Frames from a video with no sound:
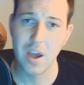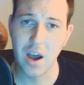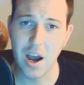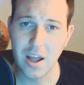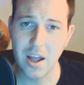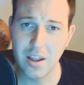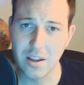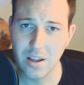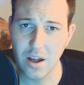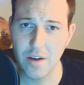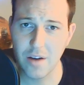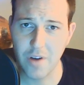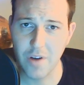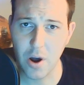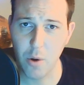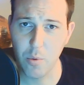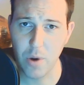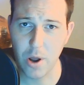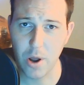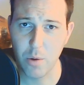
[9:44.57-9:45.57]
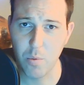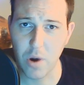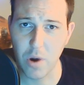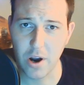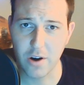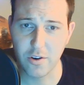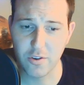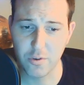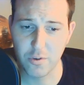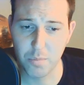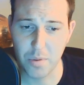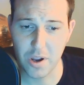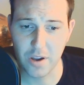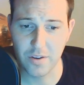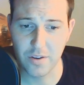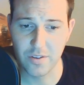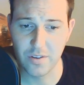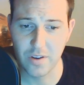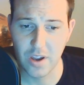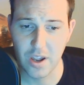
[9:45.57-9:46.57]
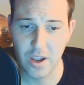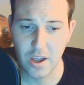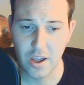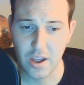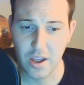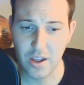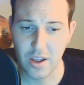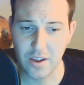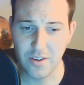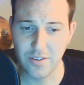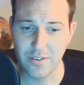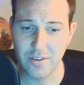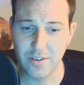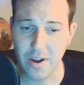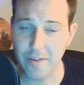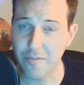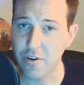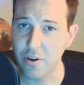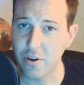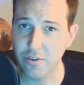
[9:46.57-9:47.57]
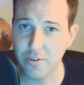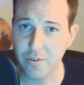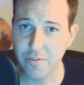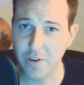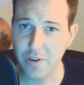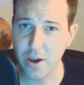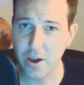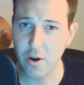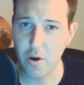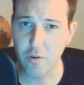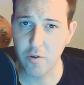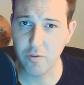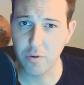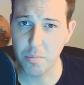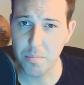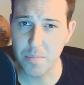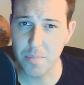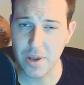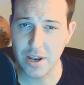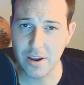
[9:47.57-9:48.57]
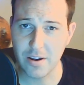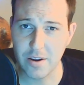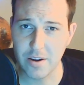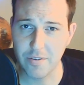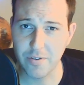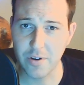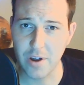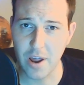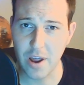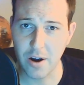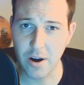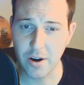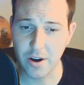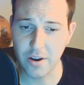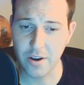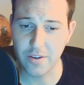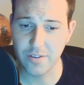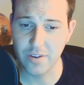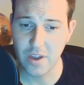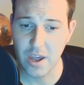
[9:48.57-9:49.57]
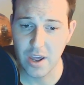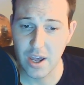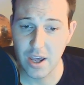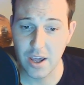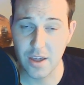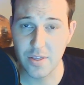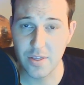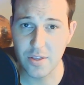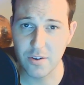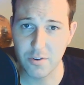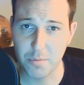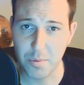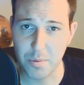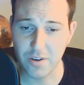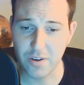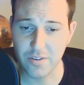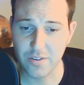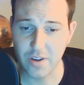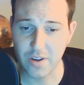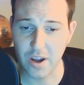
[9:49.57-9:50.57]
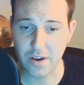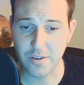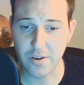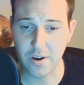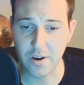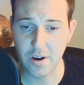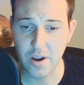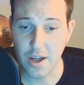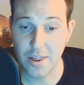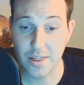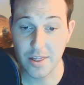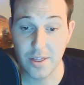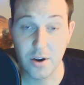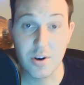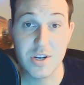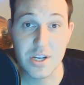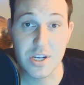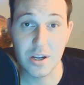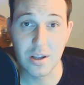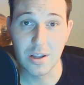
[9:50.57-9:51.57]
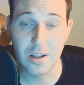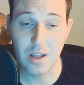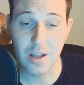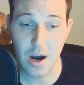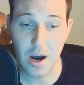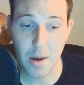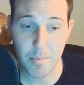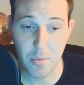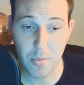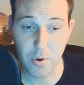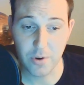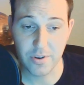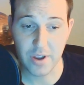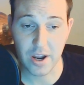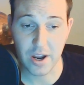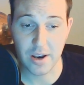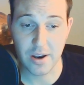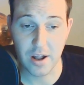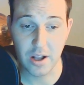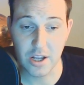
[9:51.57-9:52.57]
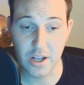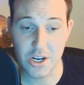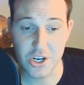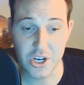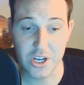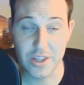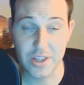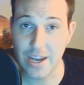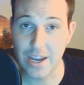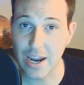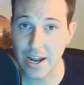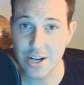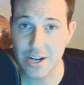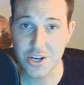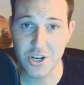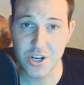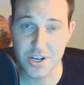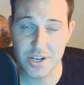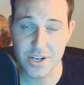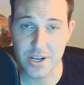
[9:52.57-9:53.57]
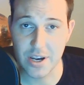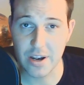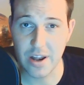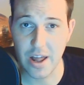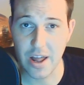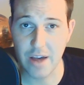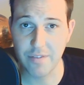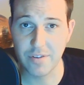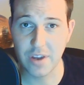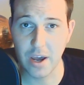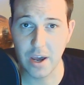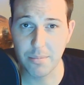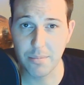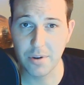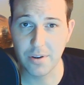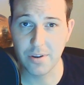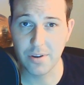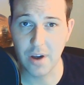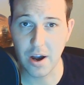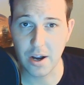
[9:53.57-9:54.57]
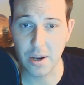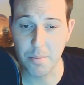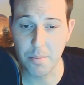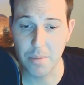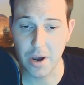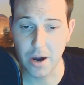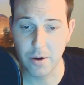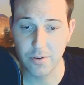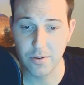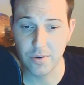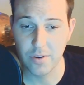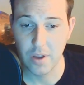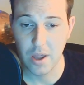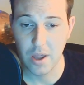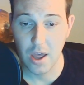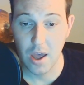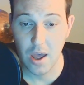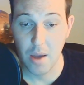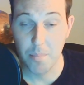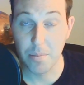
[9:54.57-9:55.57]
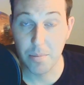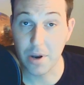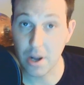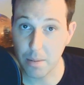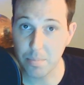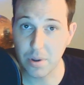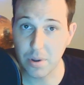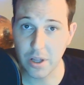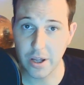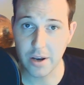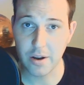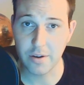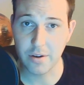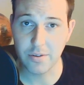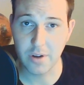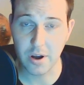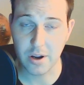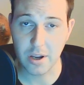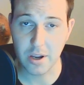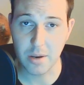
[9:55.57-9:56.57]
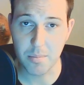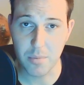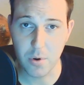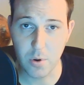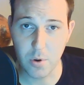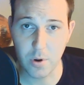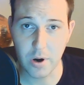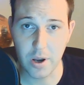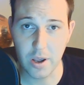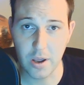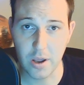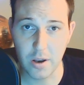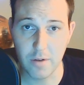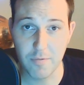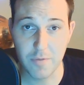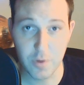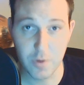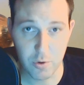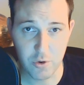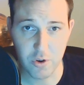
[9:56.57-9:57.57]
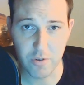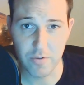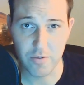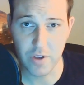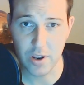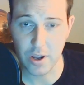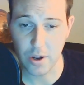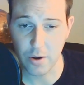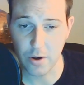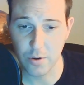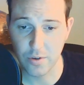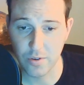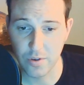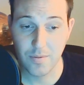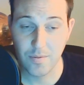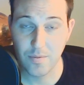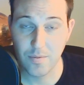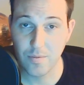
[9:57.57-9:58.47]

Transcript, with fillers: I love how Redwire Space is diversified over many different areas in the space sector. There is a lot more technology that I just didn't have time to talk about, but I plan on talking more in future videos.